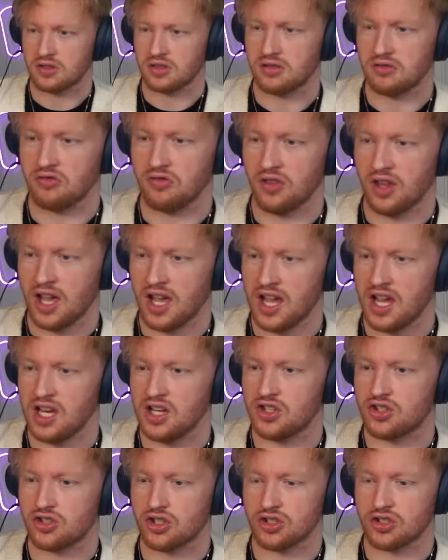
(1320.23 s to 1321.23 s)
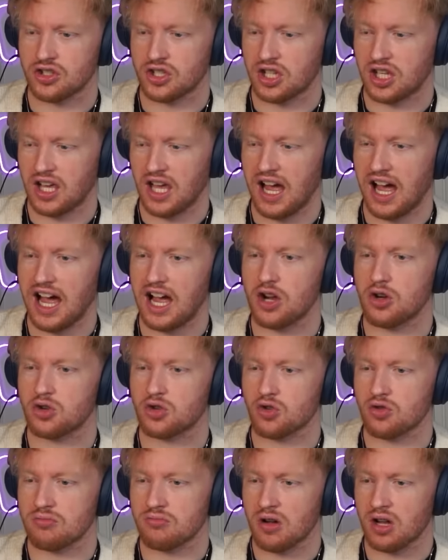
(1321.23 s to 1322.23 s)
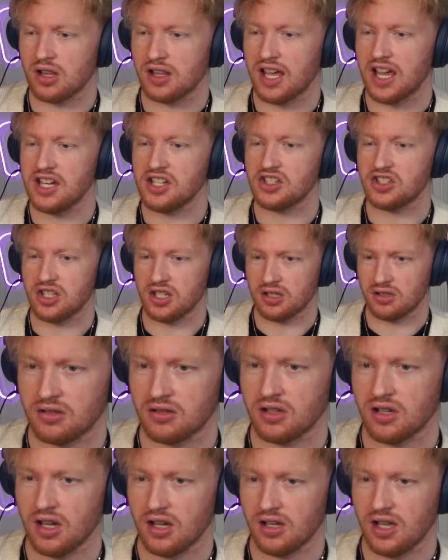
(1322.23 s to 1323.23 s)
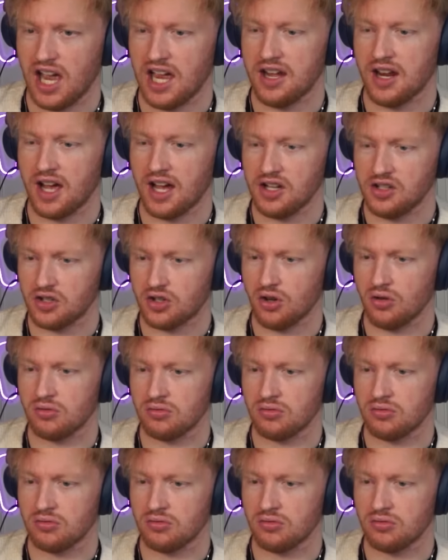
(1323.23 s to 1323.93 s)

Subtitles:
Nice, just the casual molesting in high school.